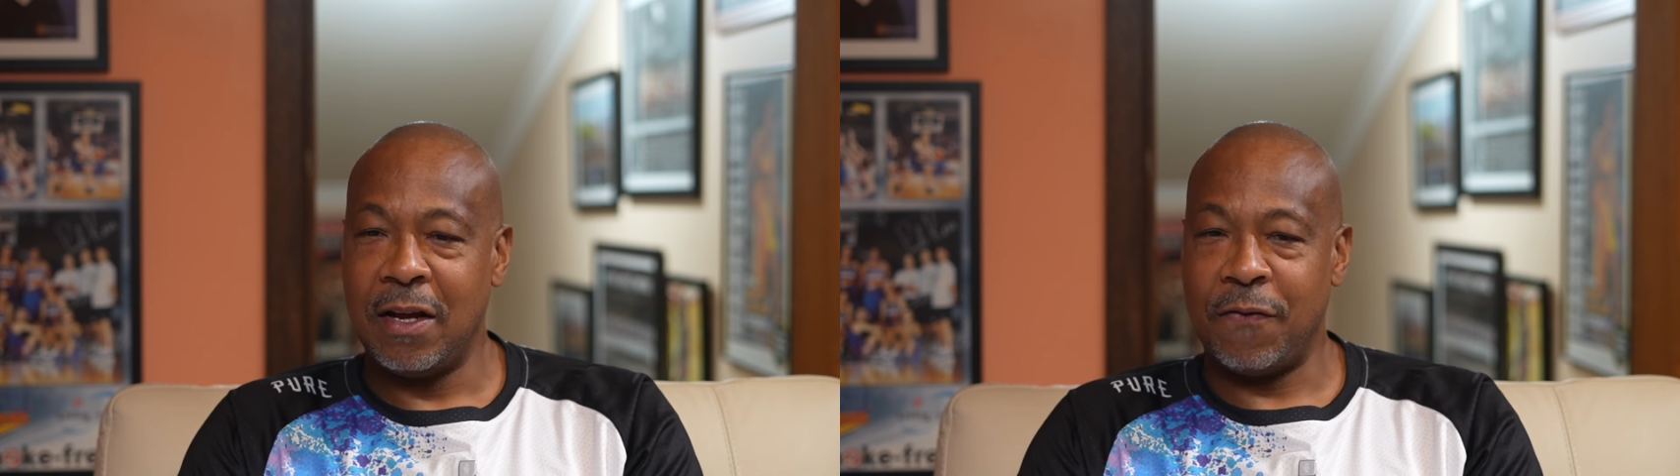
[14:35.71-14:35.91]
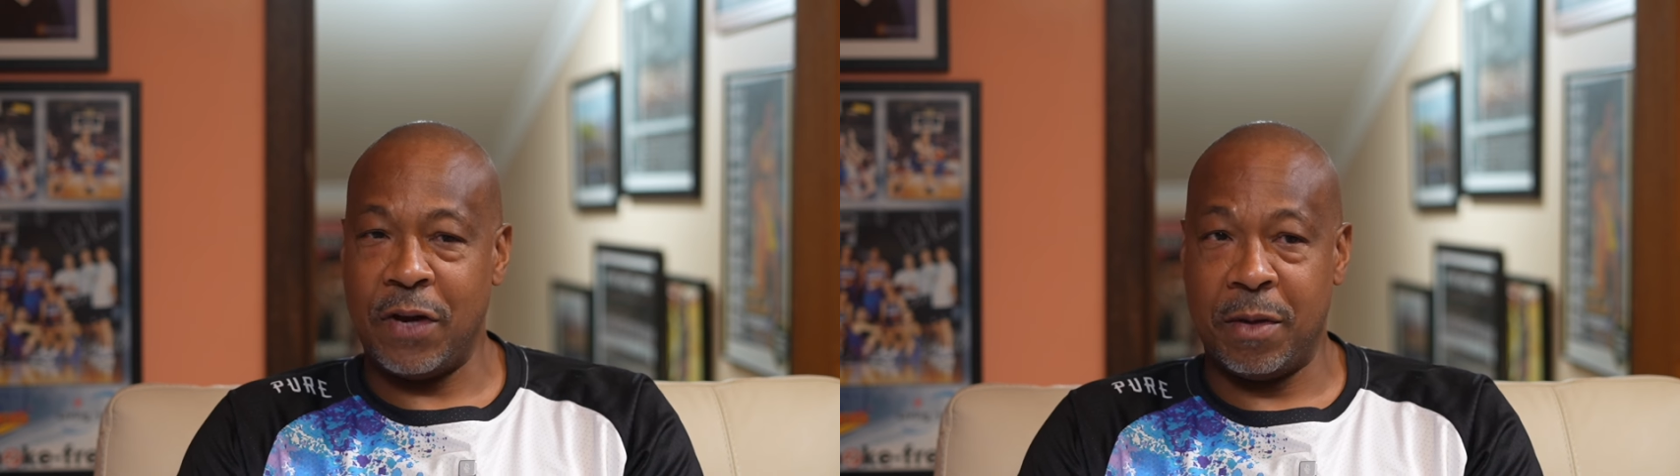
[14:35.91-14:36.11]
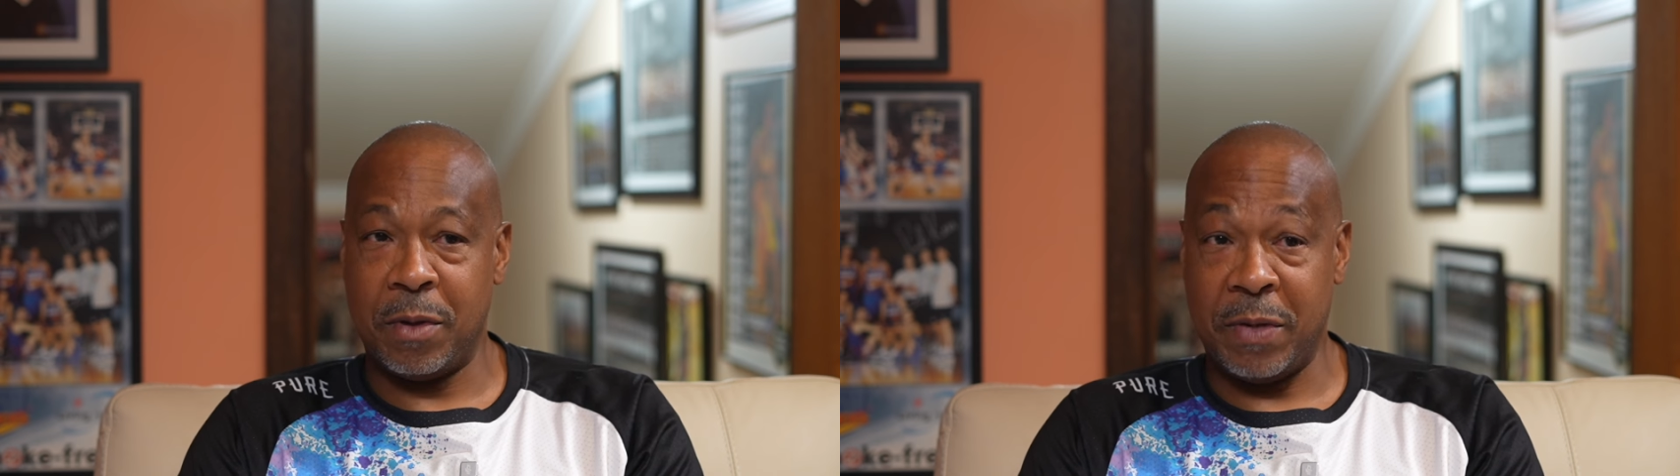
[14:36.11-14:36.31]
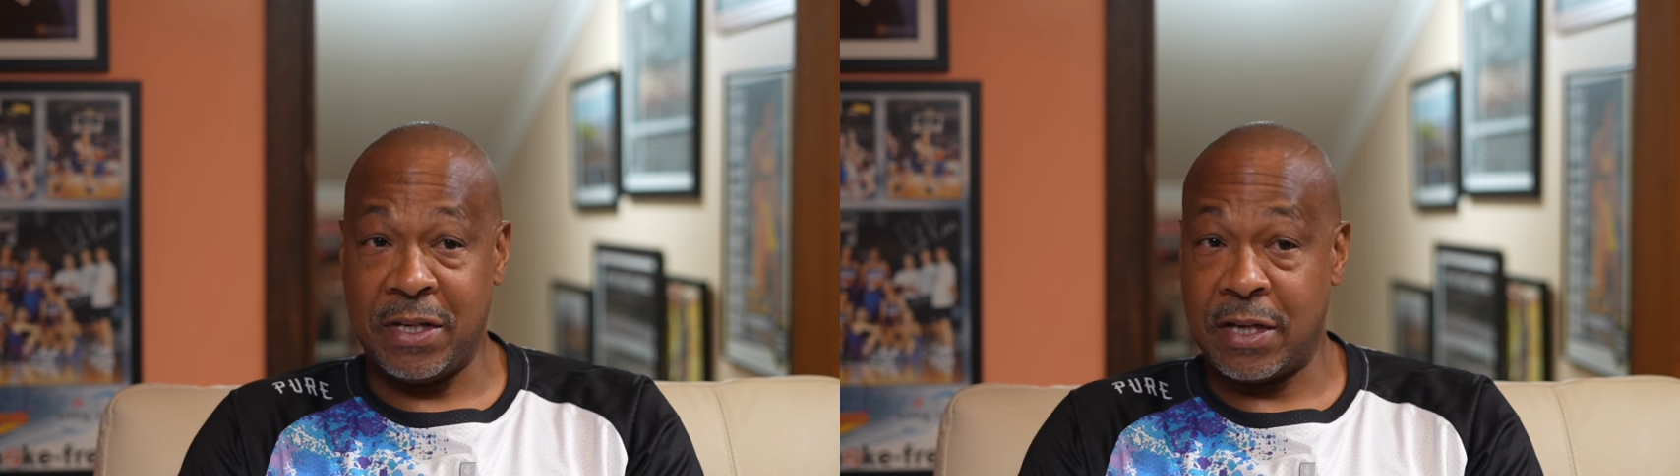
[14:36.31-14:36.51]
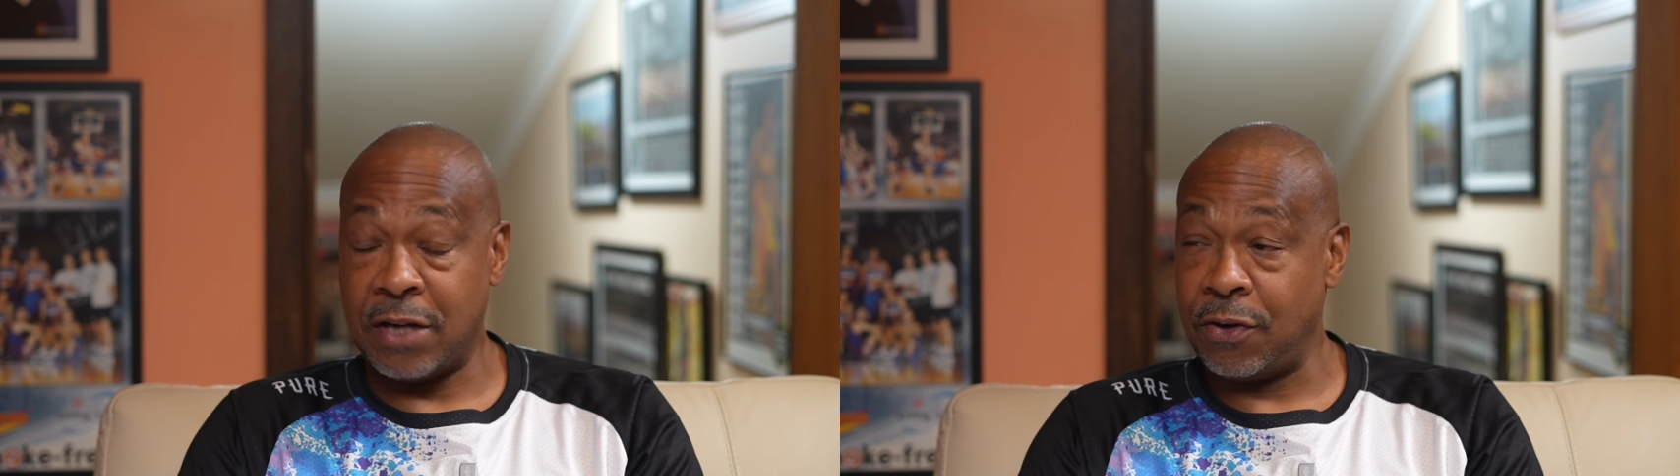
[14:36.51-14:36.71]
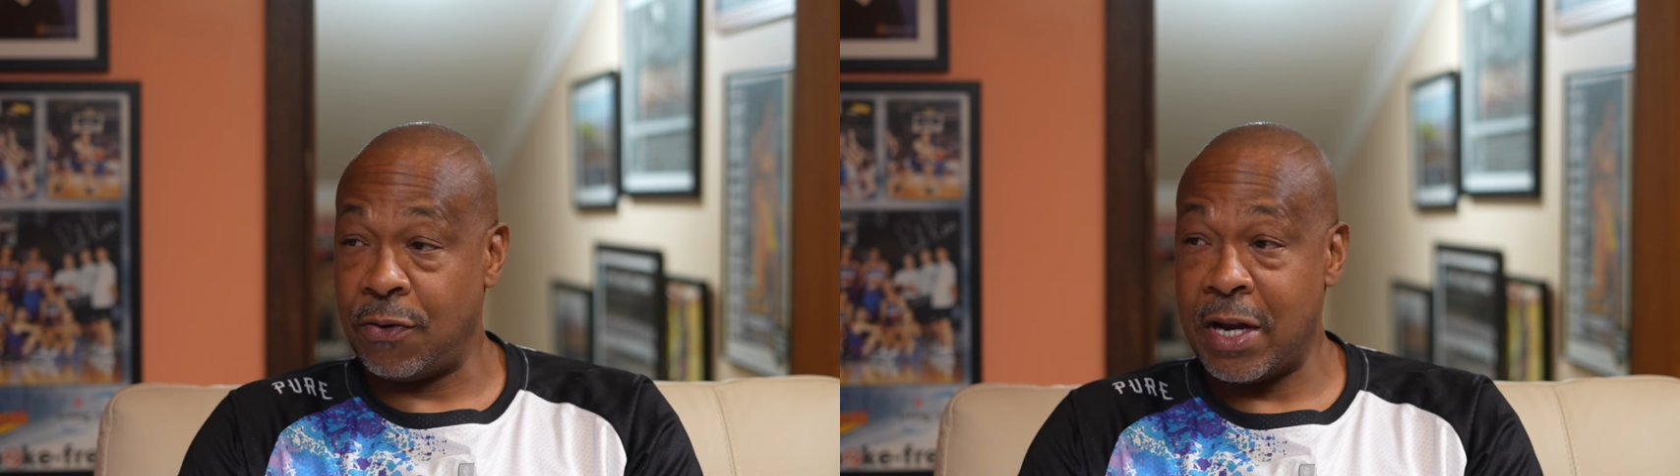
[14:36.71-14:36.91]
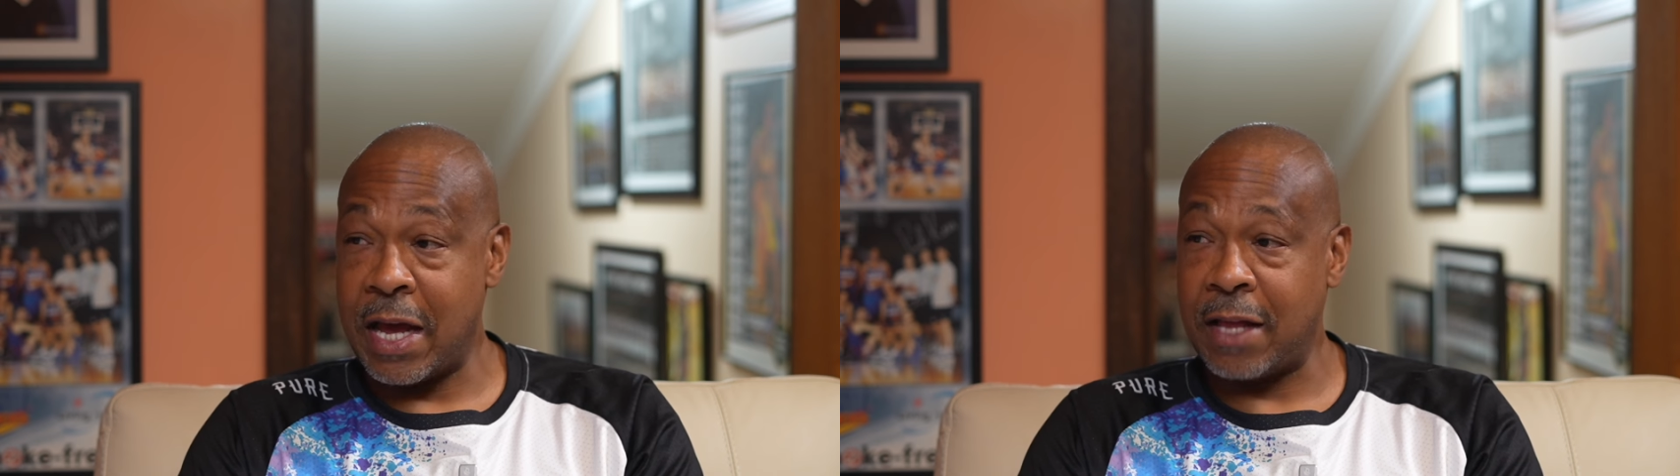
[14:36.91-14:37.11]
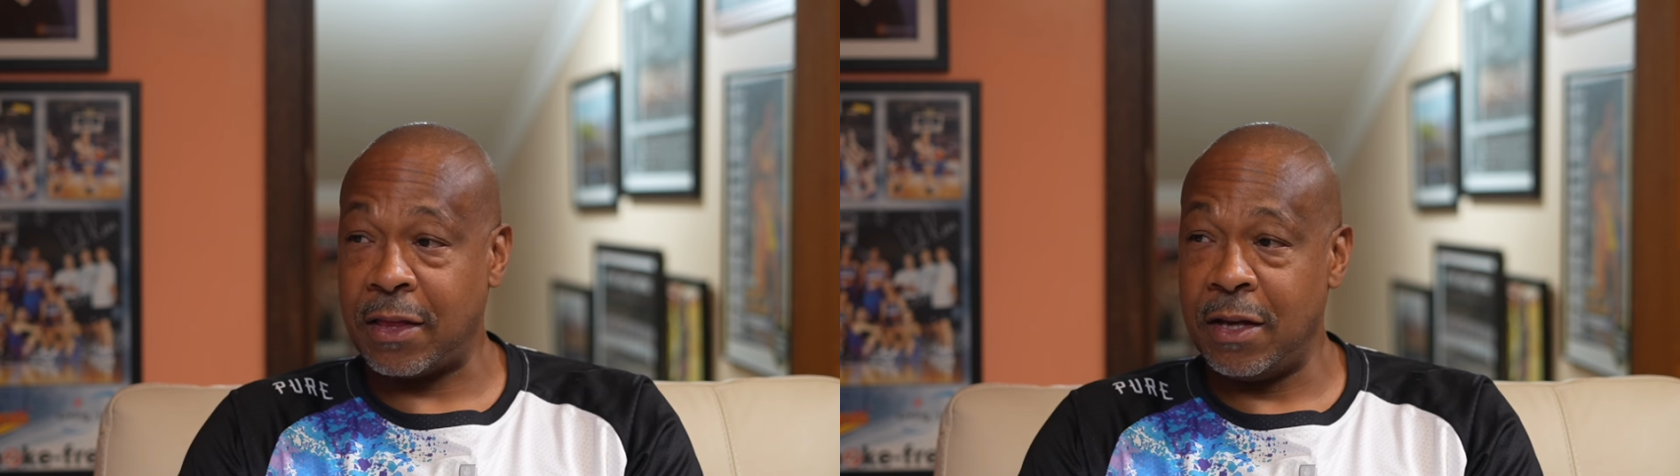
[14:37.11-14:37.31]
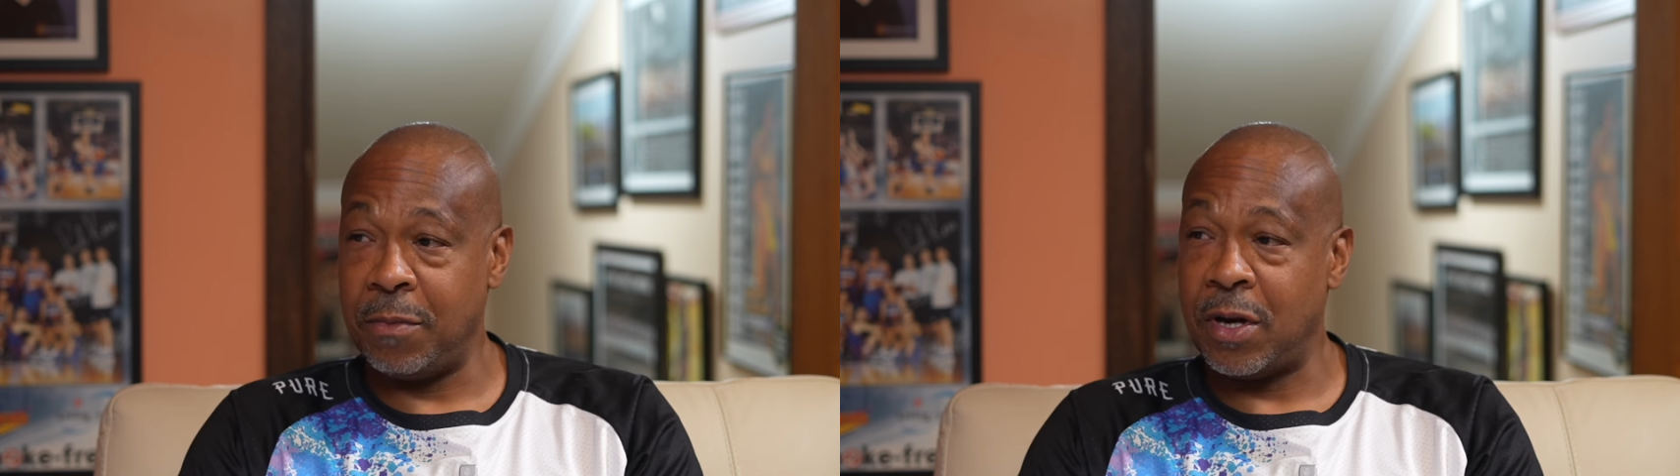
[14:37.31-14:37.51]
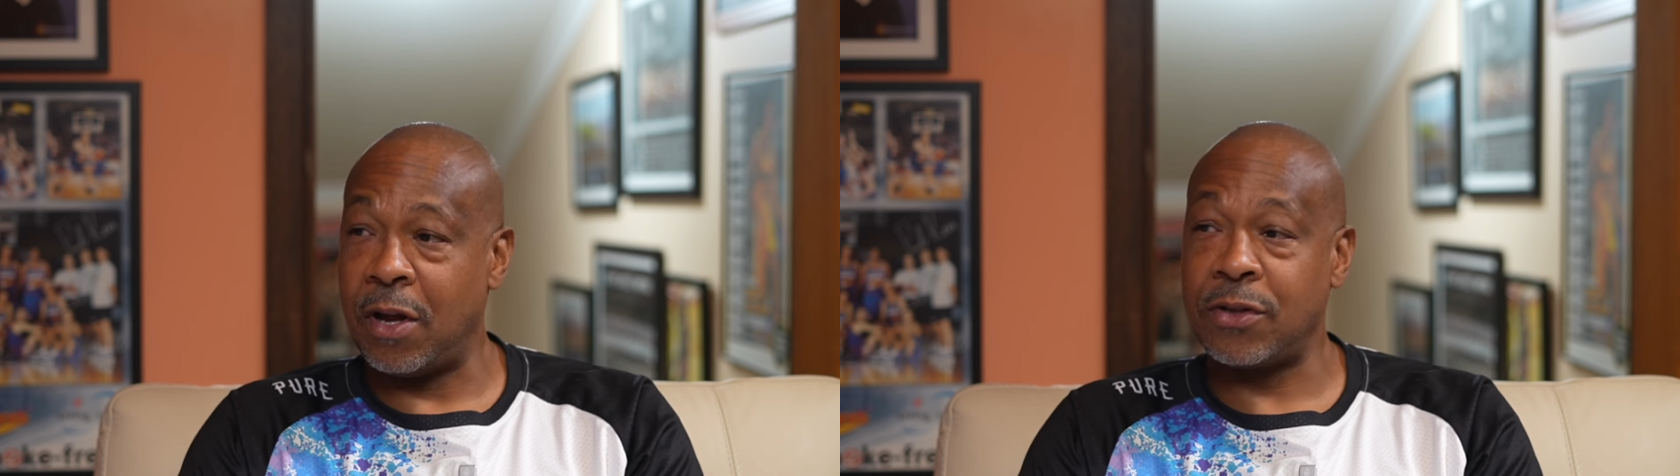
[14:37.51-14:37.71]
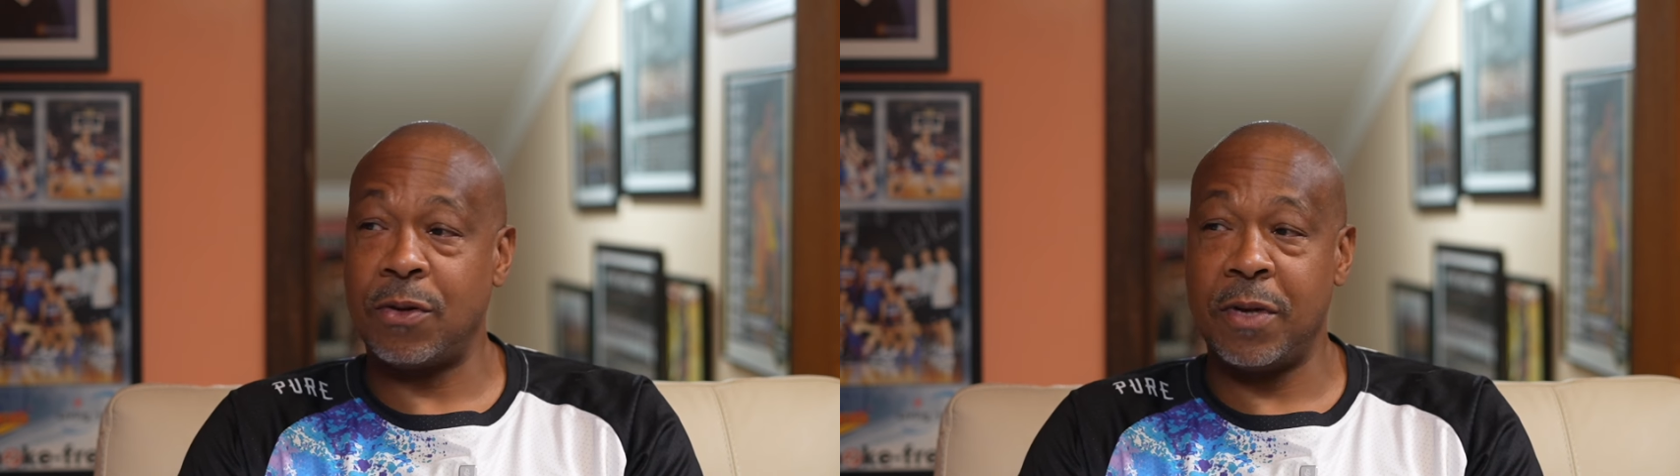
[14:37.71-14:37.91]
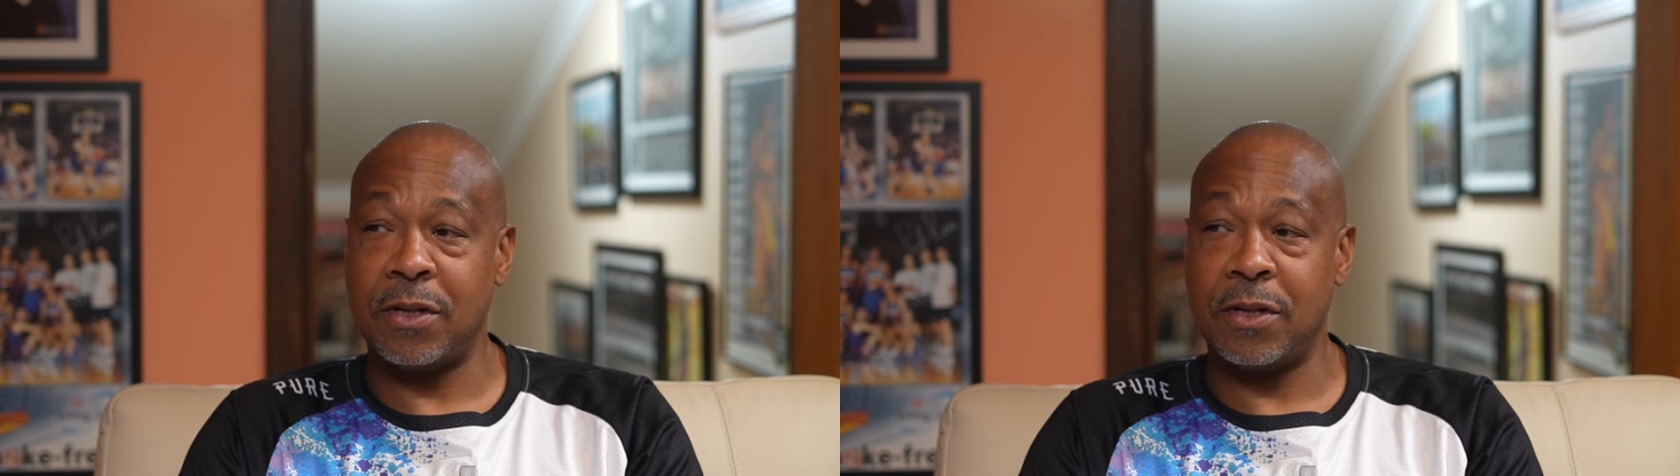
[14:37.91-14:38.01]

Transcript: for him to be such a great athlete, but also be